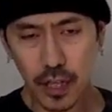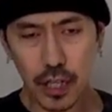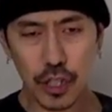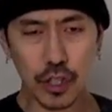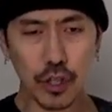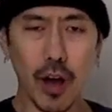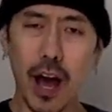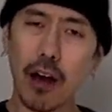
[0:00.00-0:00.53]

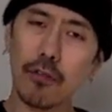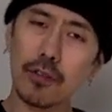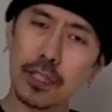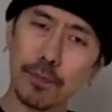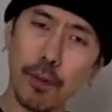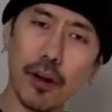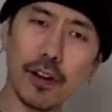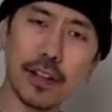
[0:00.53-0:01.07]
So I was
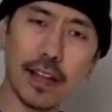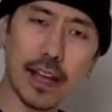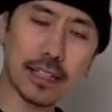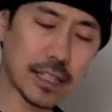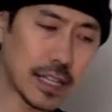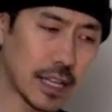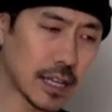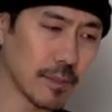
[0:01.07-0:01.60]
part of that
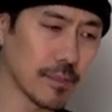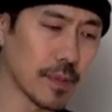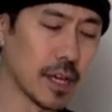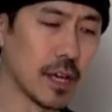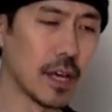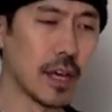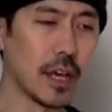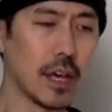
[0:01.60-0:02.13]
team.
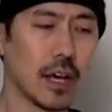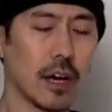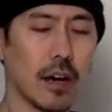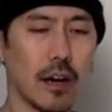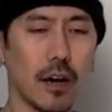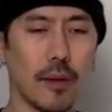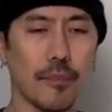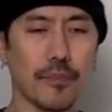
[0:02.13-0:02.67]

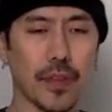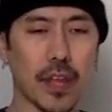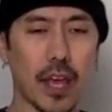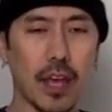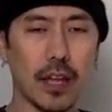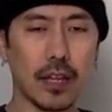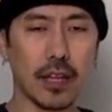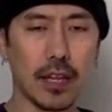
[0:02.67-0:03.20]
Um,
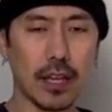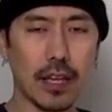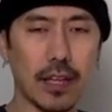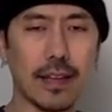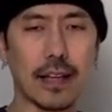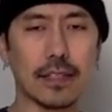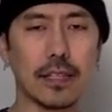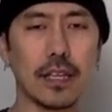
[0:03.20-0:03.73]
and in
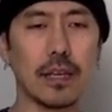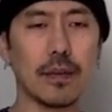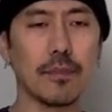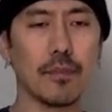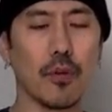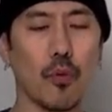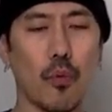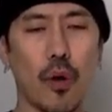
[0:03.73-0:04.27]
that
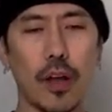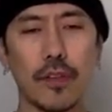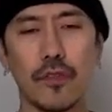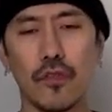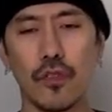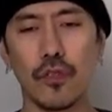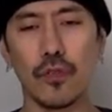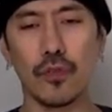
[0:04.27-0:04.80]
team, one
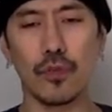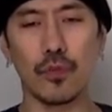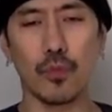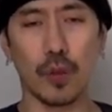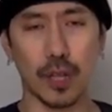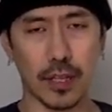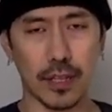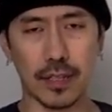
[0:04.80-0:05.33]
dude,
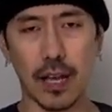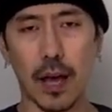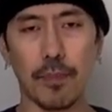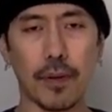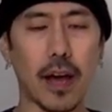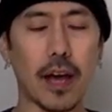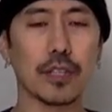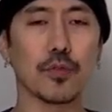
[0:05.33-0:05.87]
one of the
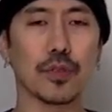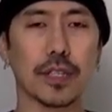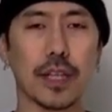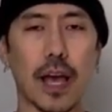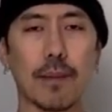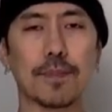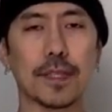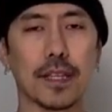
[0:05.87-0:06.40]
top guys, was
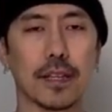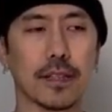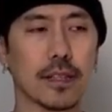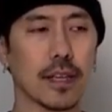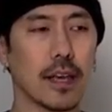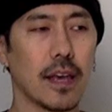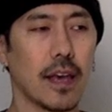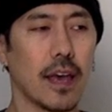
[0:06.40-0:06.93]
absent.
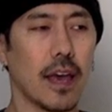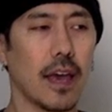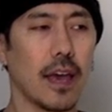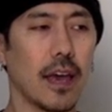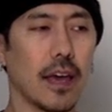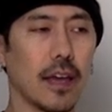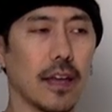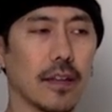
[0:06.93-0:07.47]

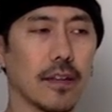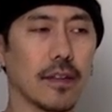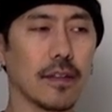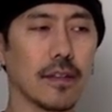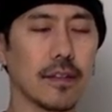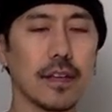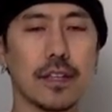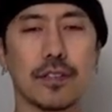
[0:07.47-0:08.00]
And
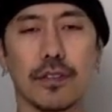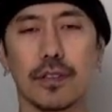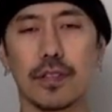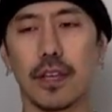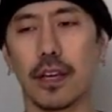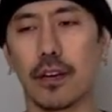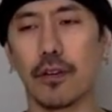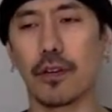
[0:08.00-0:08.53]
the teacher's
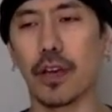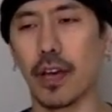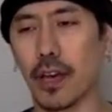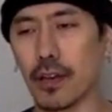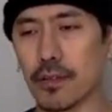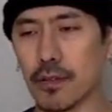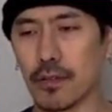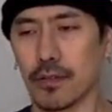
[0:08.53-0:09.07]
like,
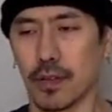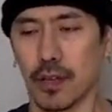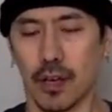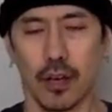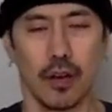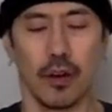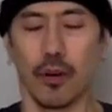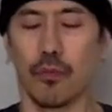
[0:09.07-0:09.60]
okay,
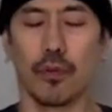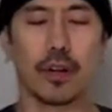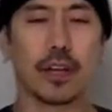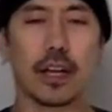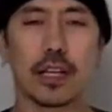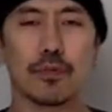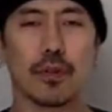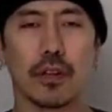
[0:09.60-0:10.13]
what do you
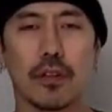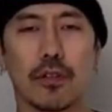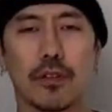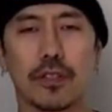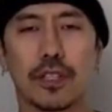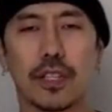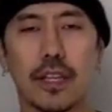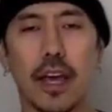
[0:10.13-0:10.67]
guys want to
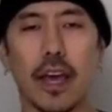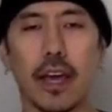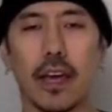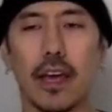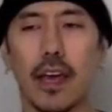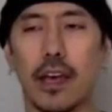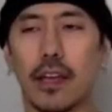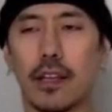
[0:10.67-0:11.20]
learn today?
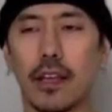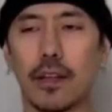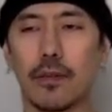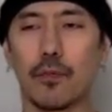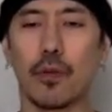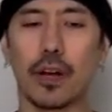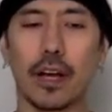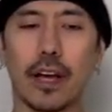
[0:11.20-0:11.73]
And,
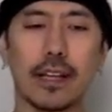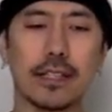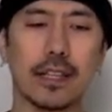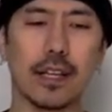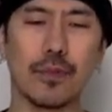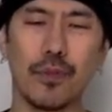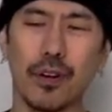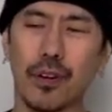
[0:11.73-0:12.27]
and one guy
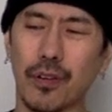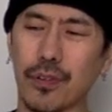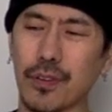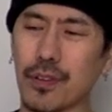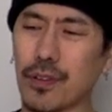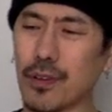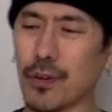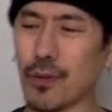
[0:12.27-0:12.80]
said, well,
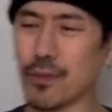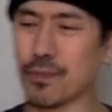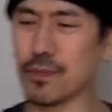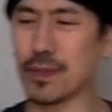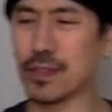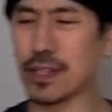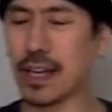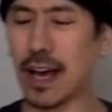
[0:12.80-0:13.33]
you know,
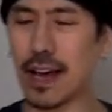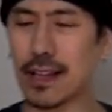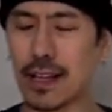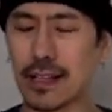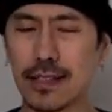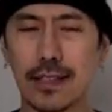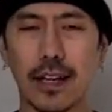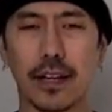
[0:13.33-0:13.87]
the guy
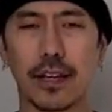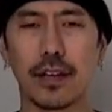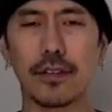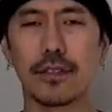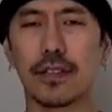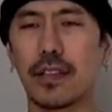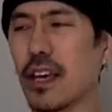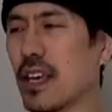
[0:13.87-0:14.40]
that's not here
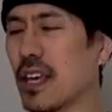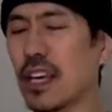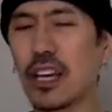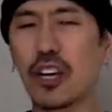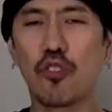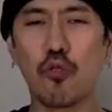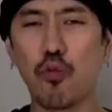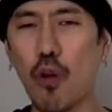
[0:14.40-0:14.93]
today,
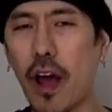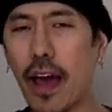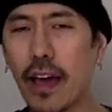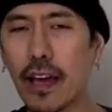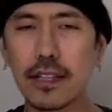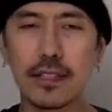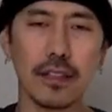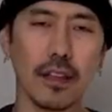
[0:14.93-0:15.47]
he
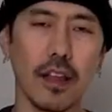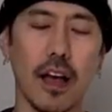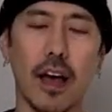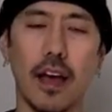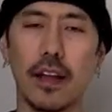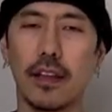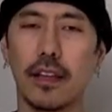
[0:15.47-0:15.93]
grinds a lot